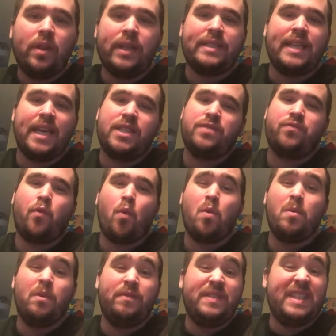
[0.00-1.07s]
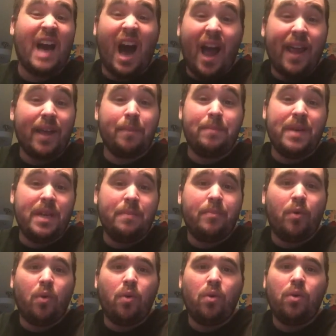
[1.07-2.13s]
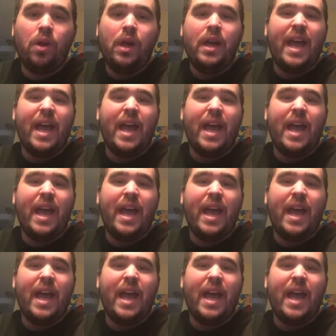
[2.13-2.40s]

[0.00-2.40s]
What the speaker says: it takes form of dying people,